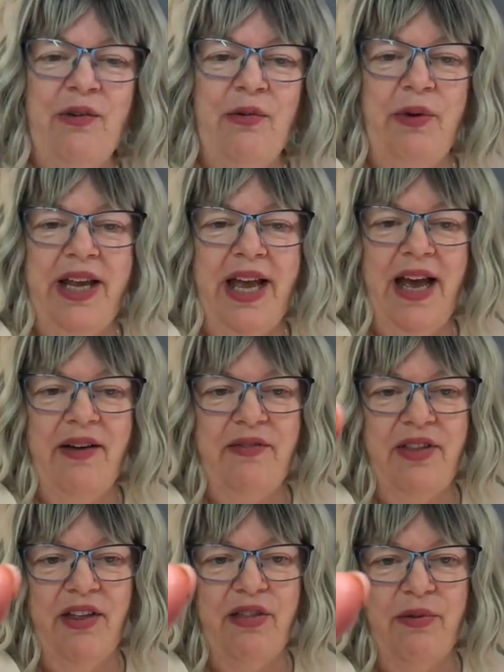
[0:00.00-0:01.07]
we have
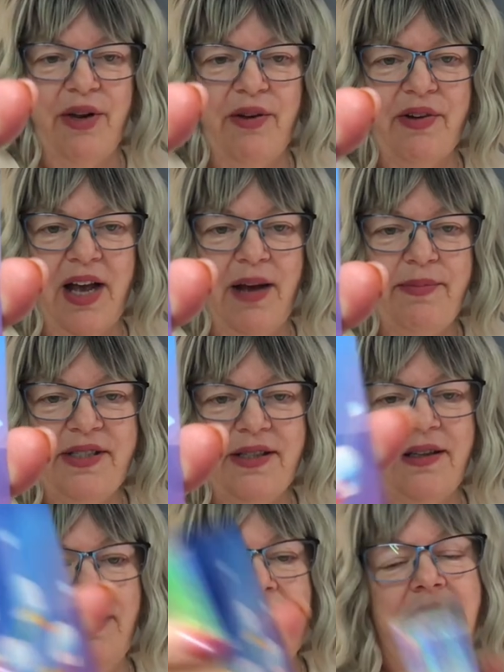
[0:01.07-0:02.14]
the Three of Cups,
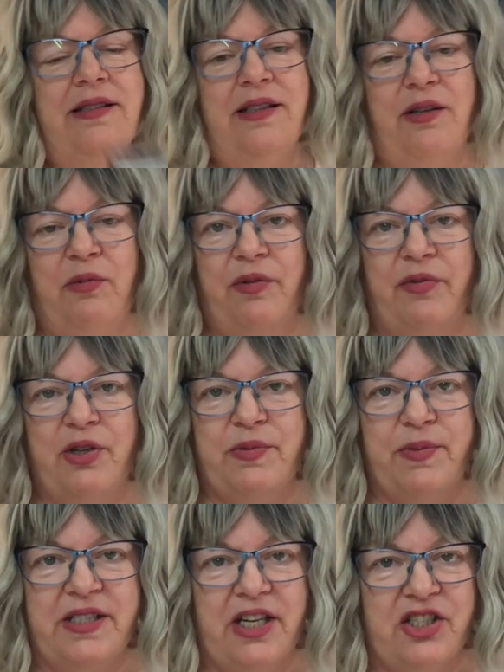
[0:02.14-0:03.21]
and it's in a reverse
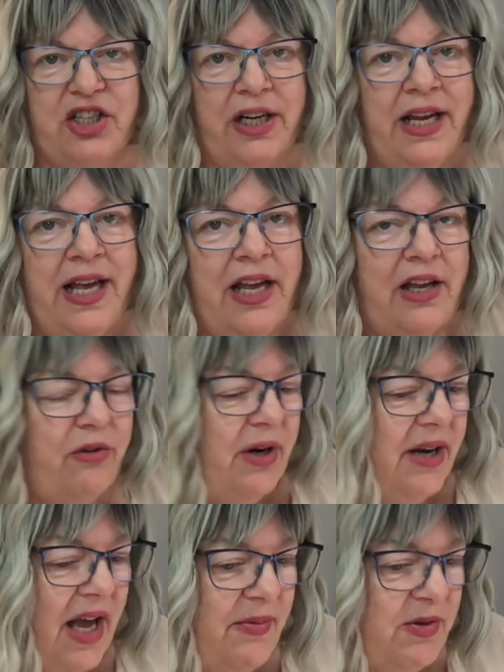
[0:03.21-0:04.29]
position. Three
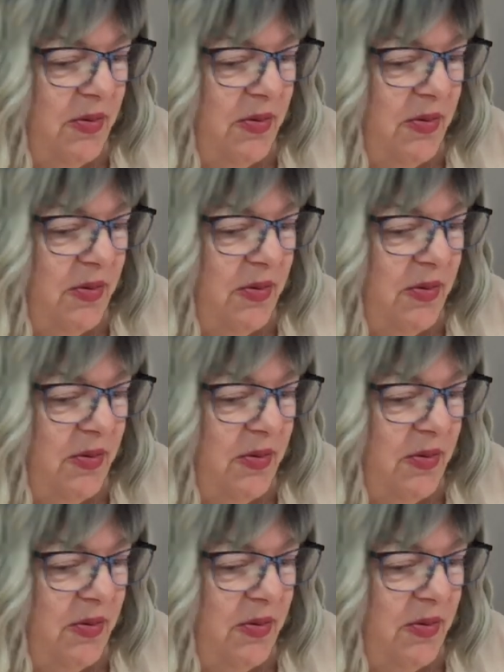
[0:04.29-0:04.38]
of Cups,